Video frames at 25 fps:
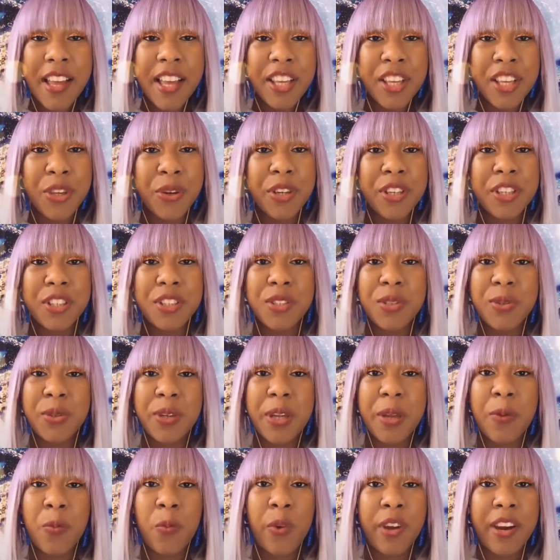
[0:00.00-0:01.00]
You can do it
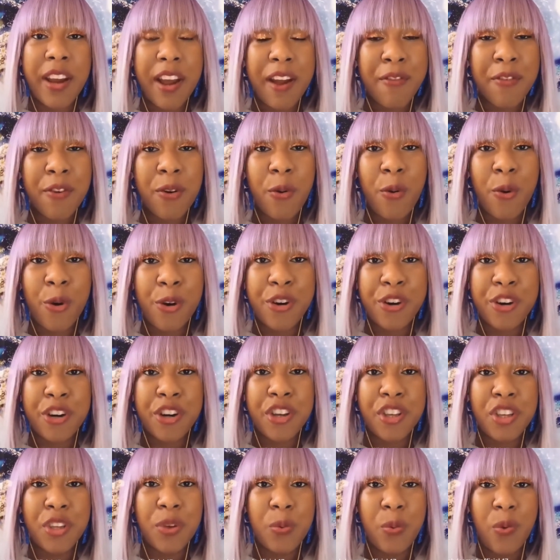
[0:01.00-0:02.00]
in whatever order
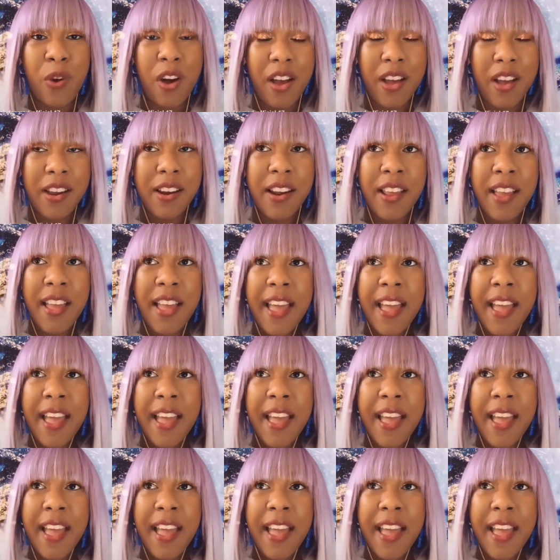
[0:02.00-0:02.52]
you want.